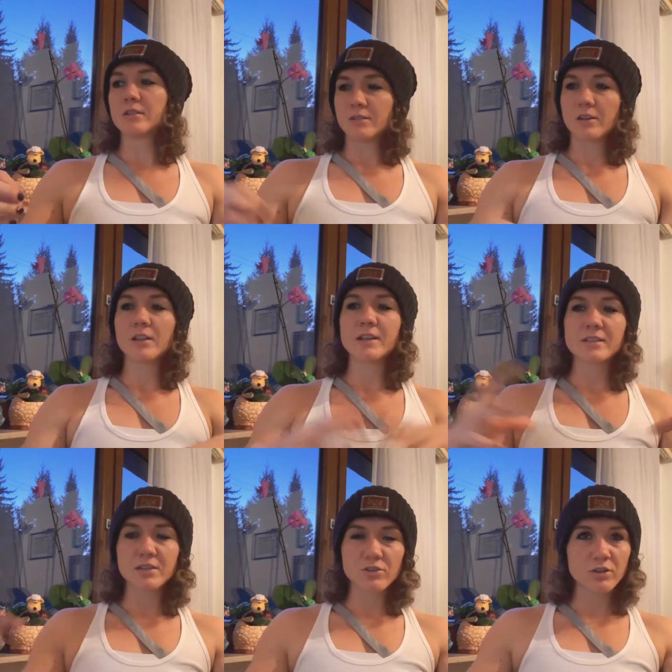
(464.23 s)

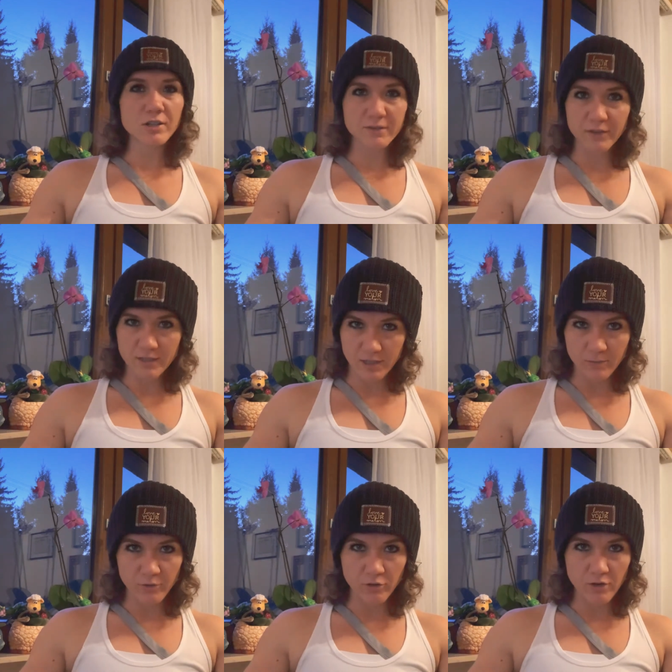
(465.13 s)
classic CrossFit type
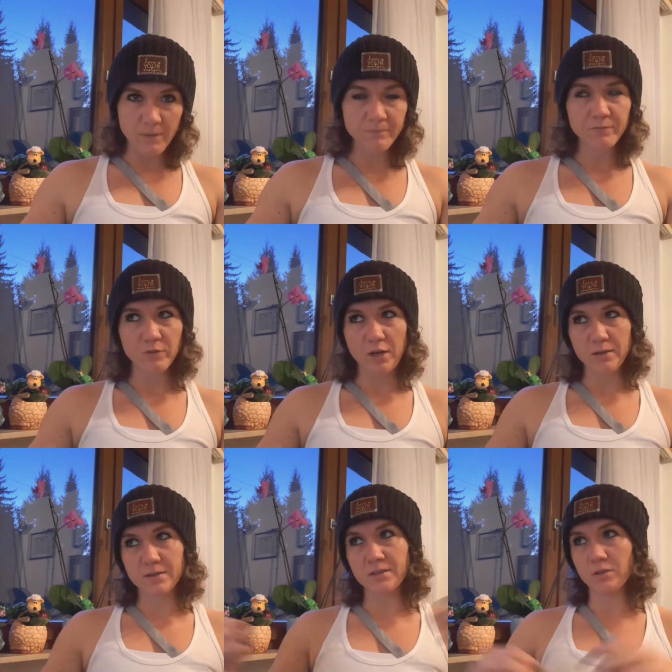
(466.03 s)
program,
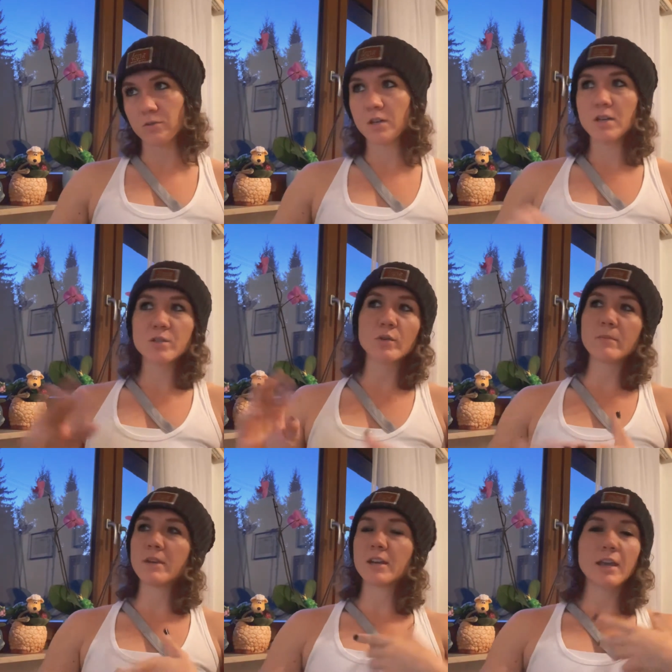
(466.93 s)
right? So
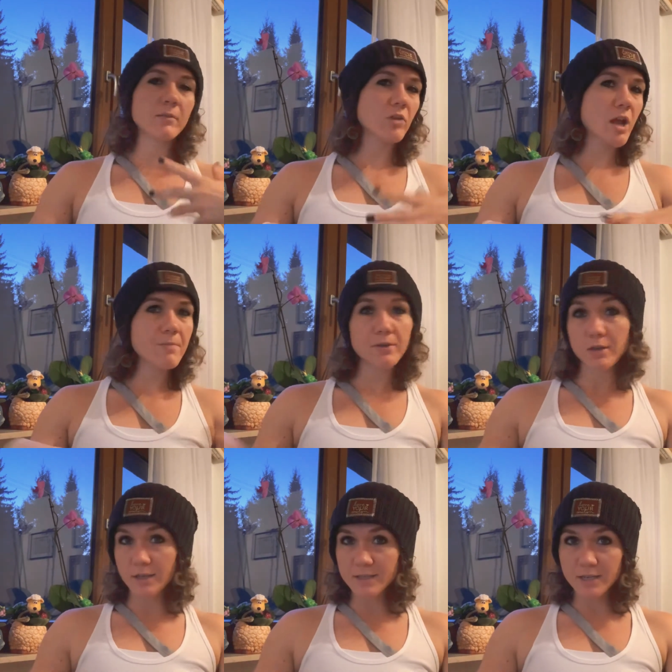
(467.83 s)
20-minute AMRAP
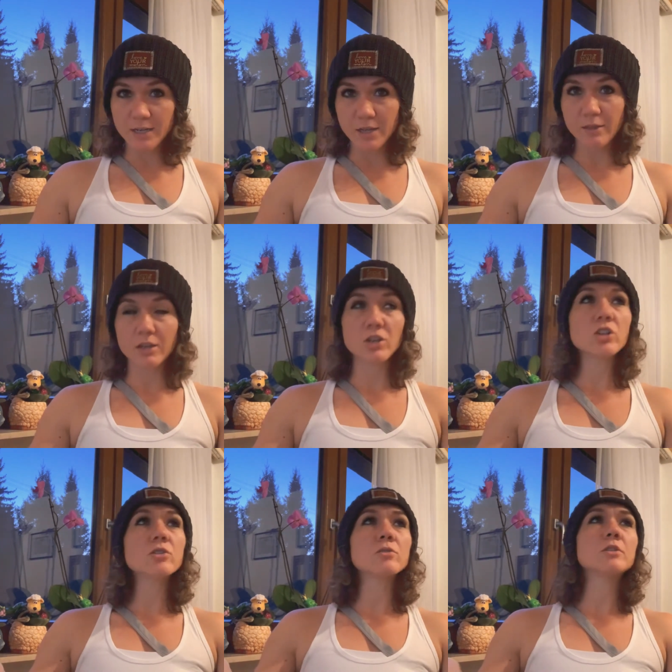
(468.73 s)
isn't anything
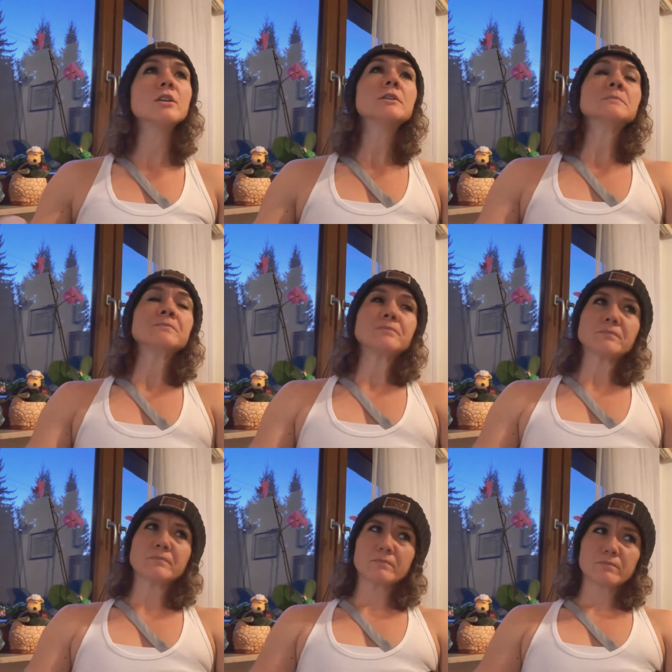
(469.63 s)
new
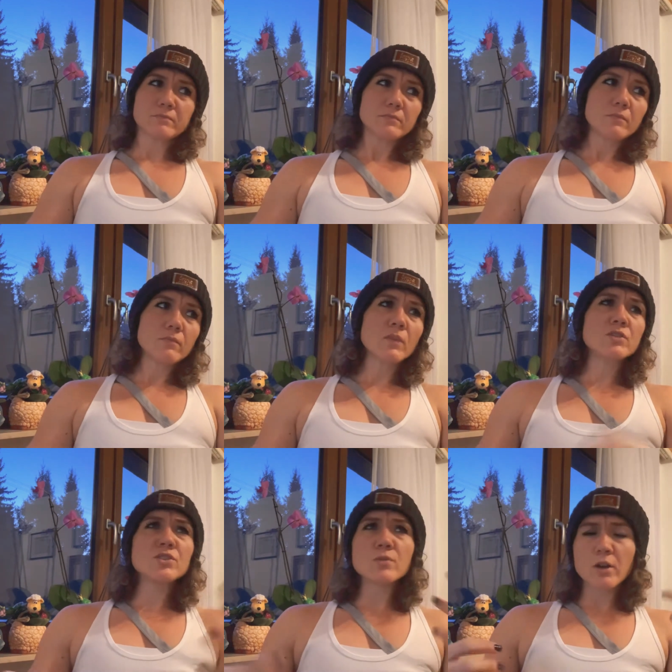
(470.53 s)

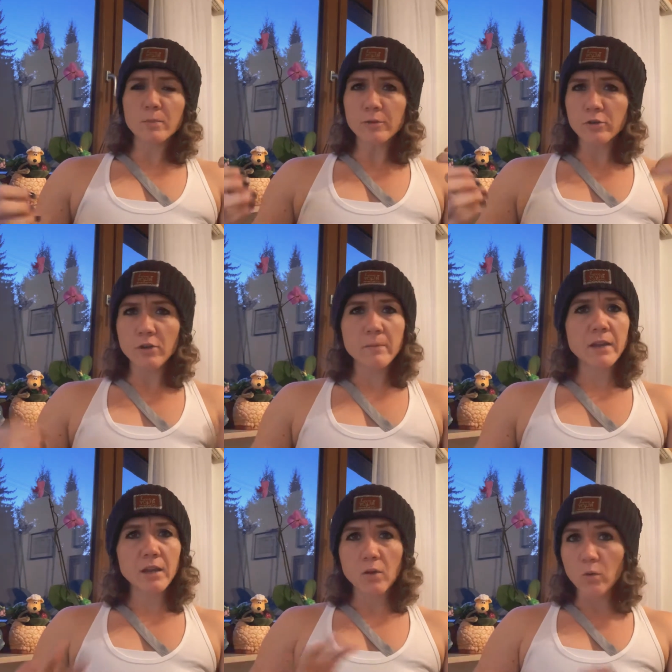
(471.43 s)
to our
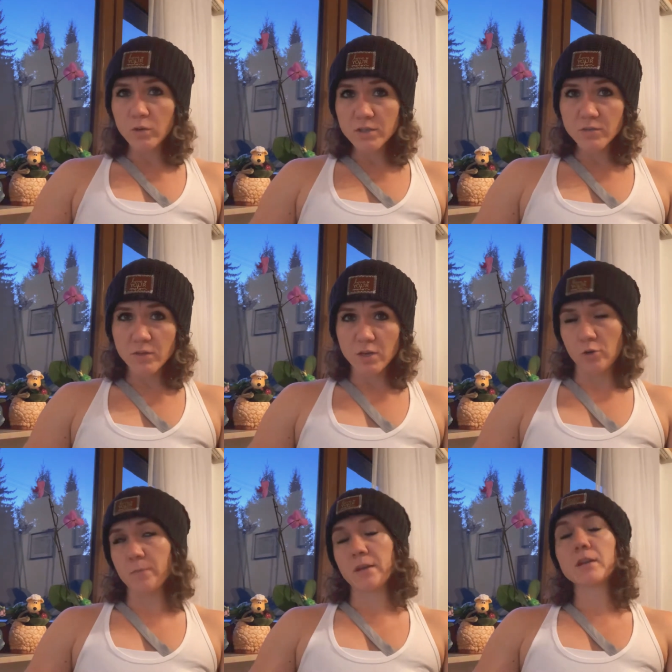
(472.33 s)
programming or to the
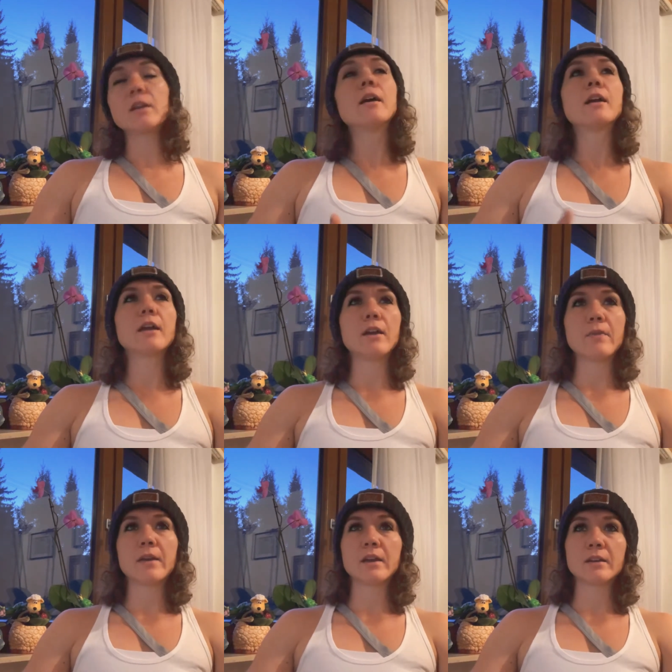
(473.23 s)
open.
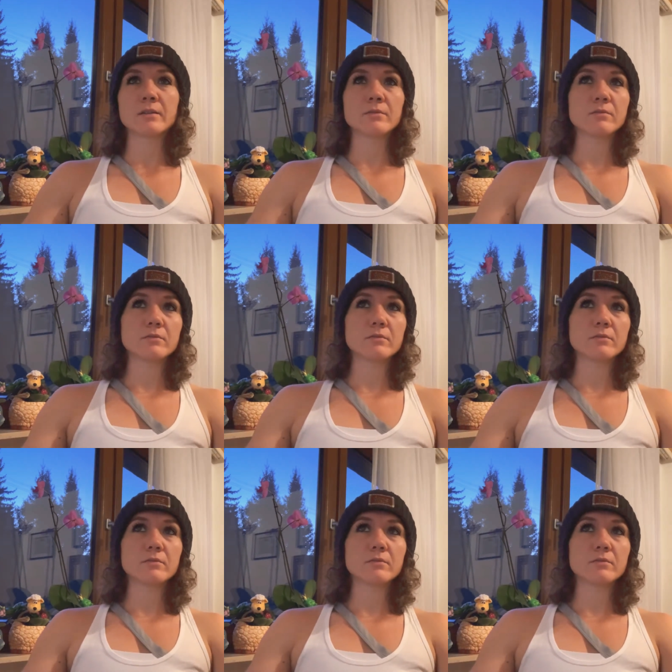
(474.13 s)
And then,